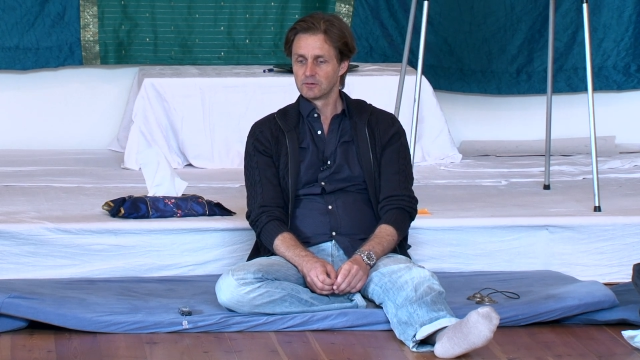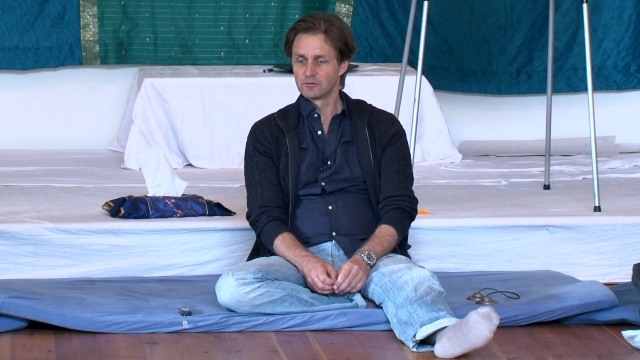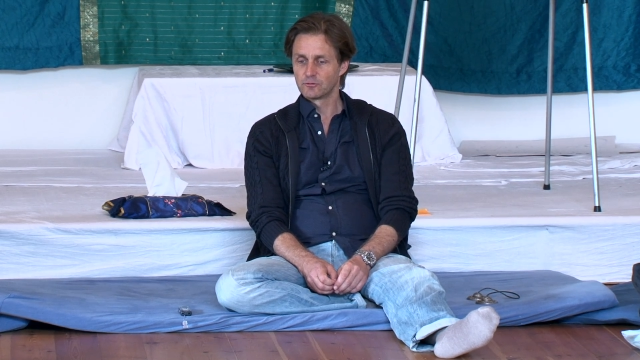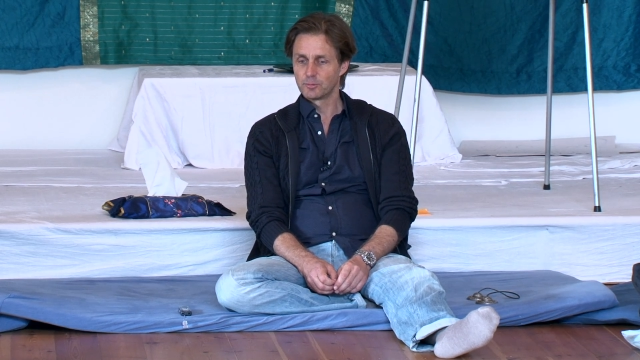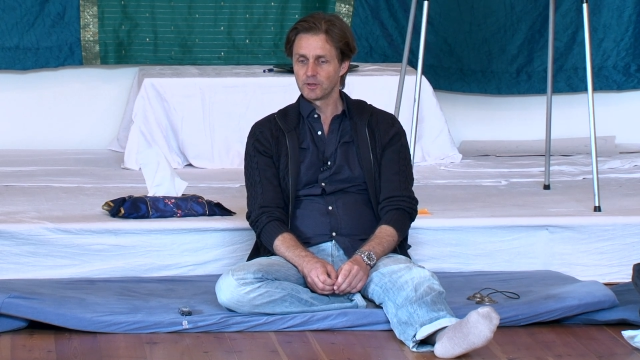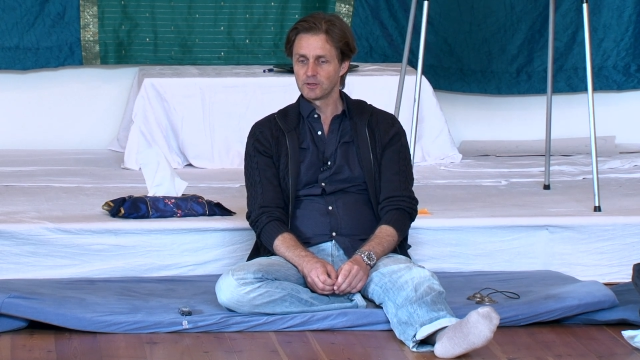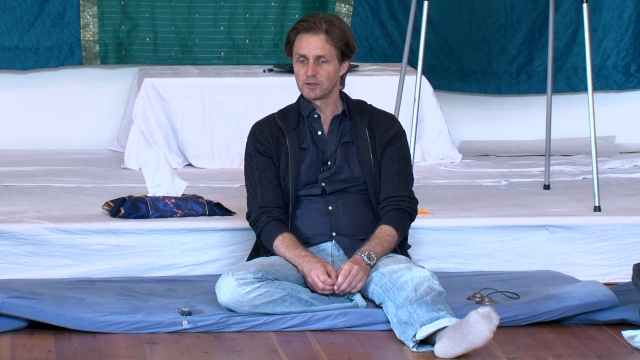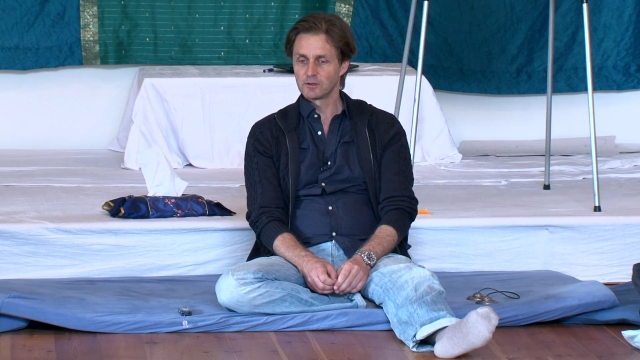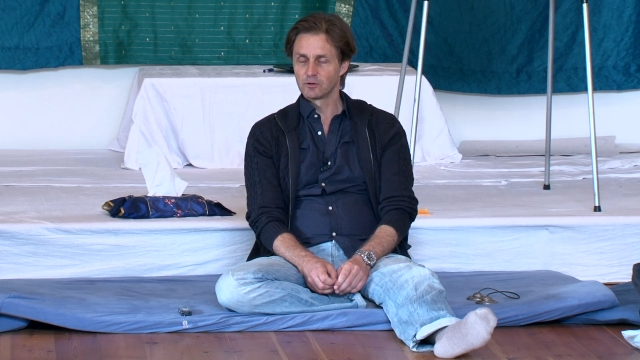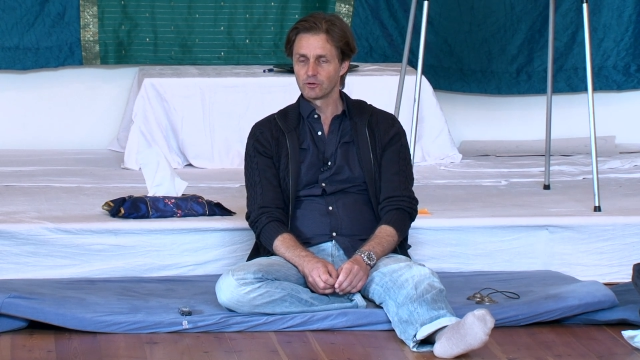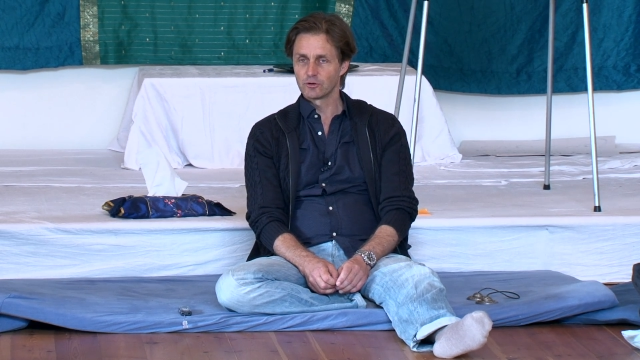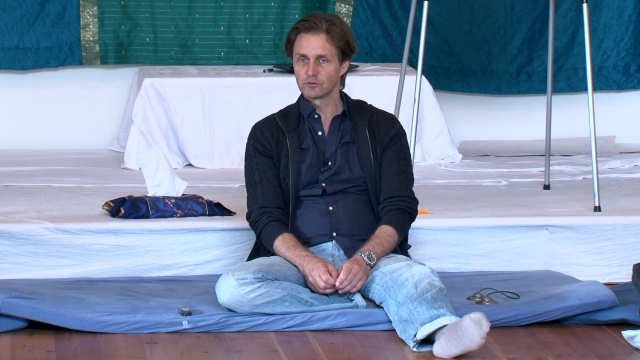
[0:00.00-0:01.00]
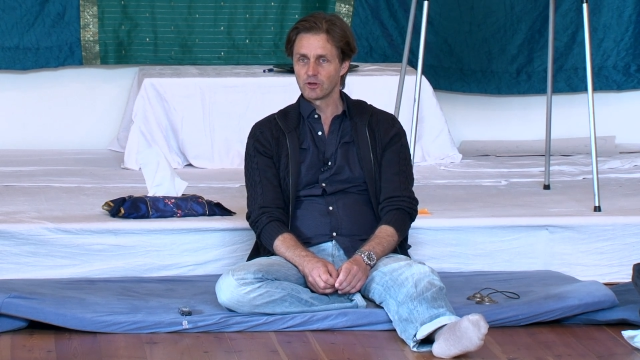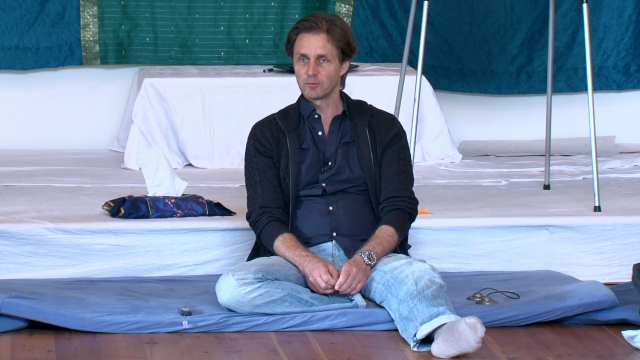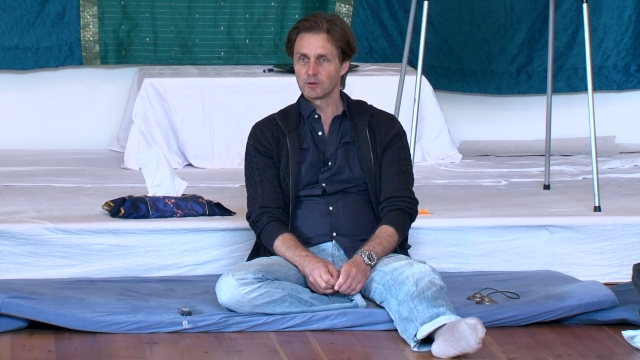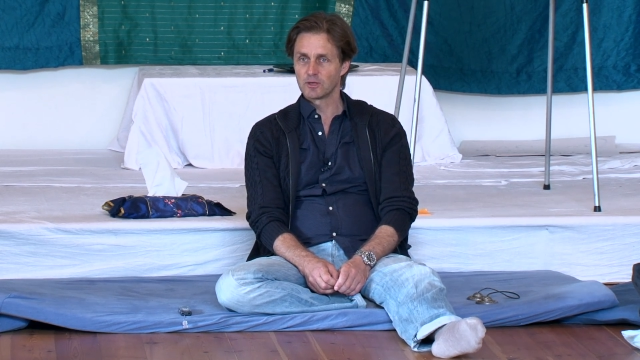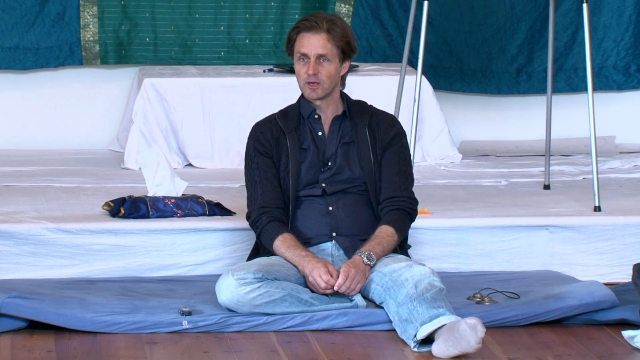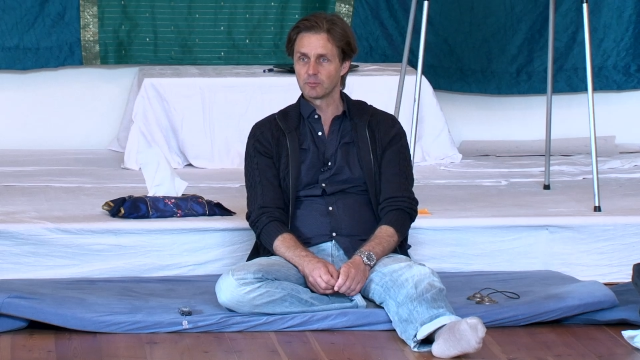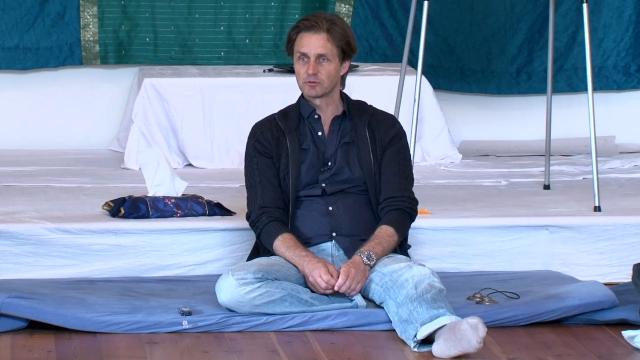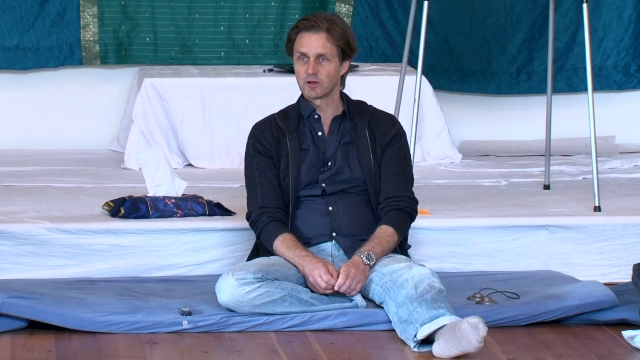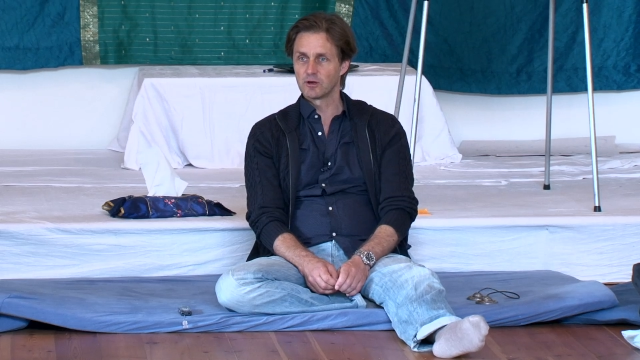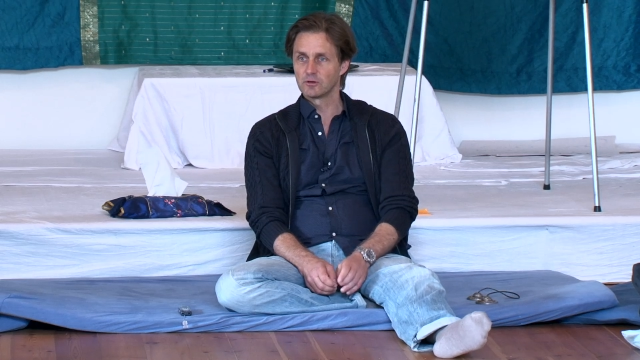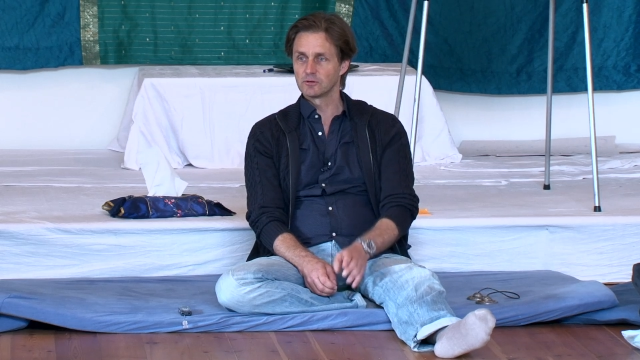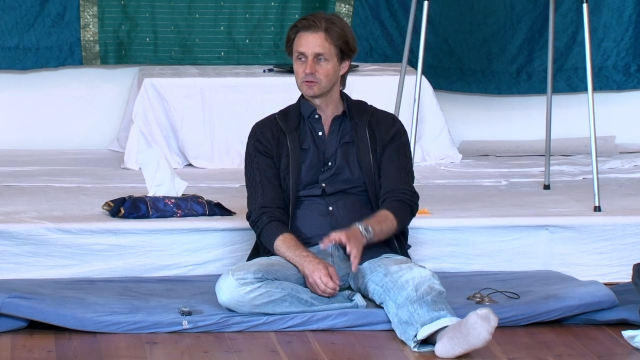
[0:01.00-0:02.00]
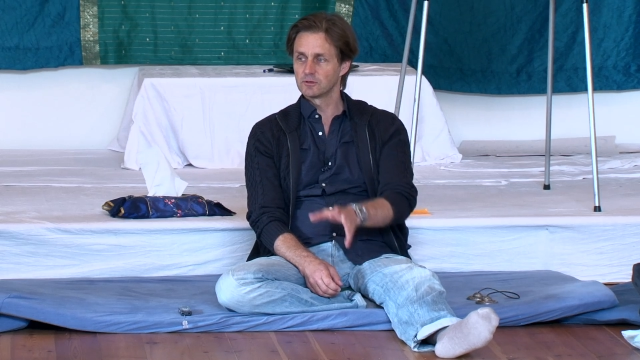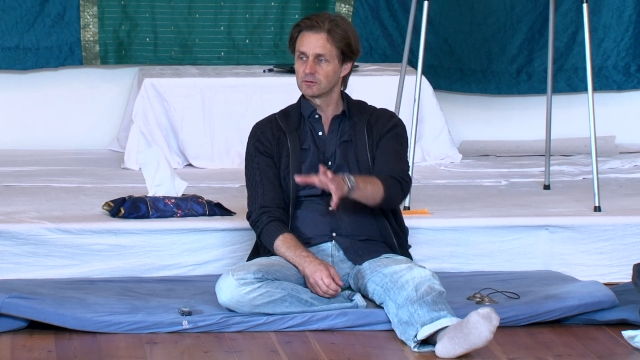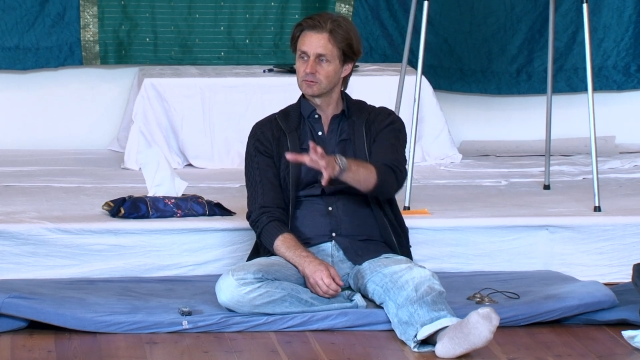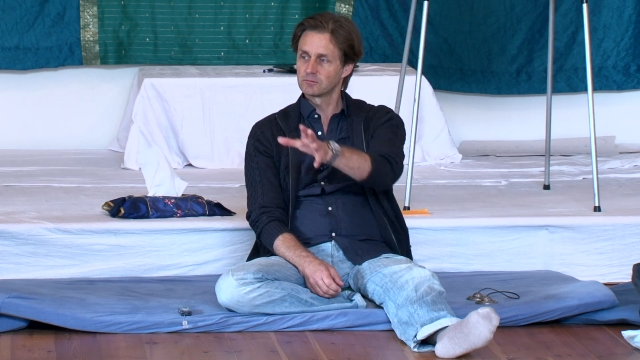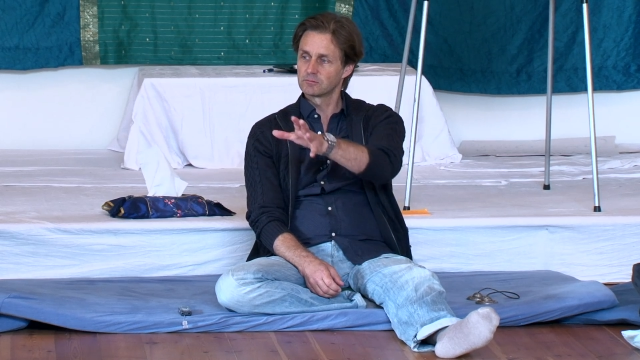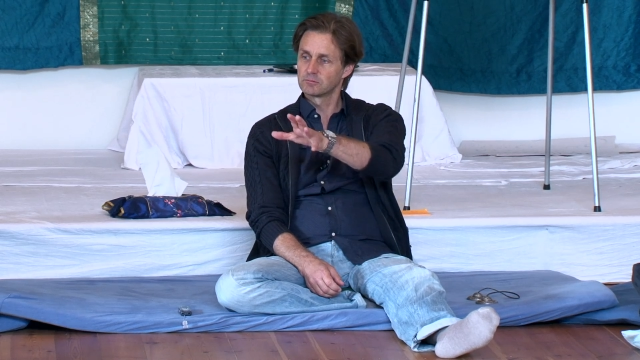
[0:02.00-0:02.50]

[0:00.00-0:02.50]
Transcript: spending a lot of time in Cape Town, and